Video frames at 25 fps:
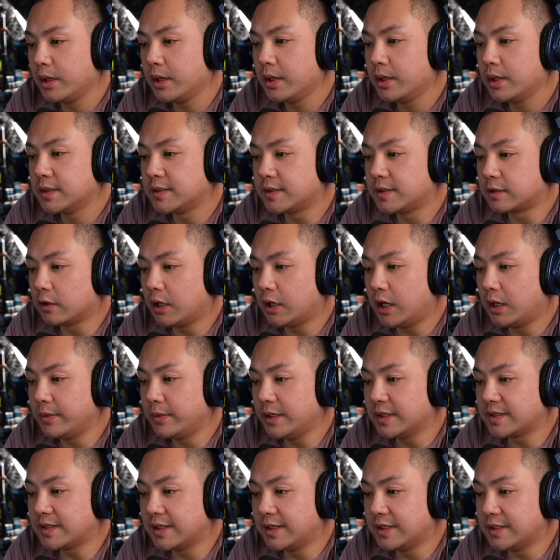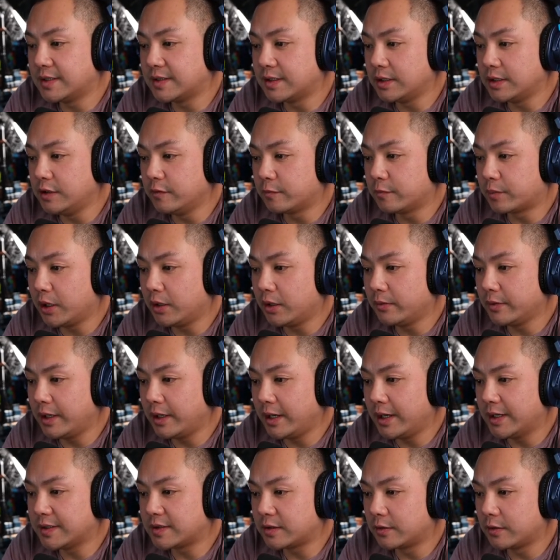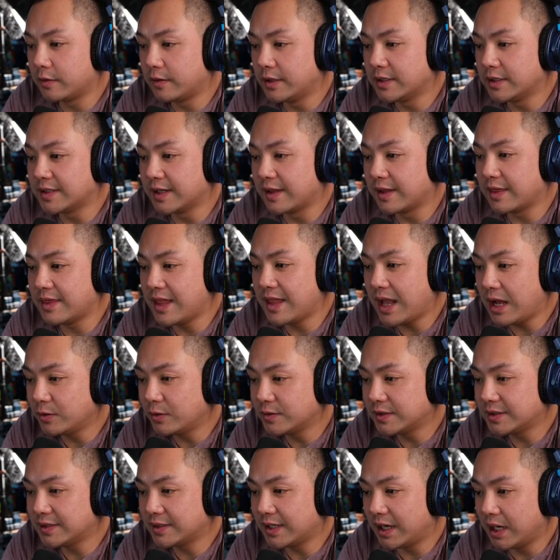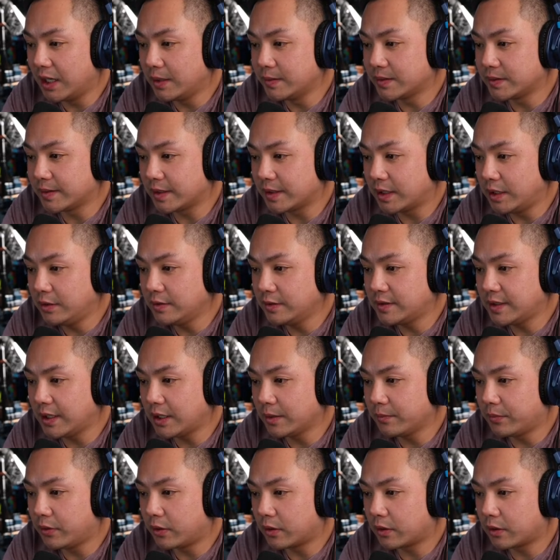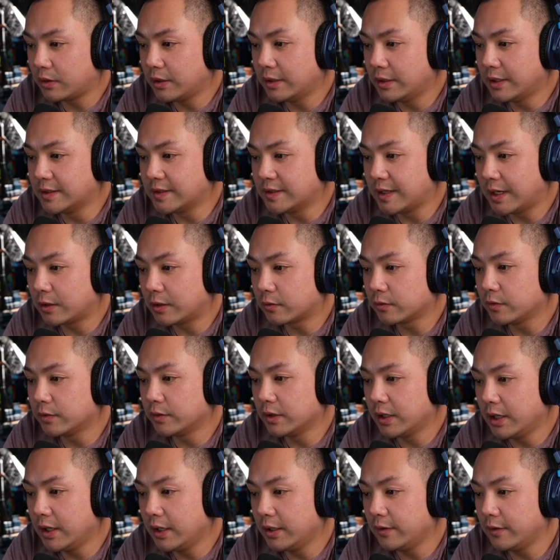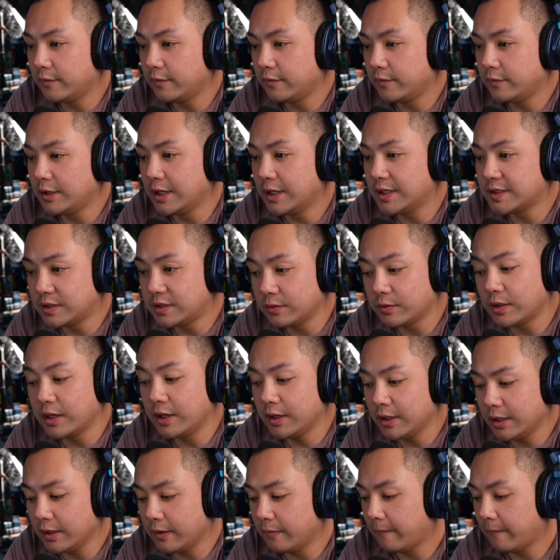Serial Hobbyist says, you've probably answered this a thousand times, but can you take apart an integral knife? Yes, you can.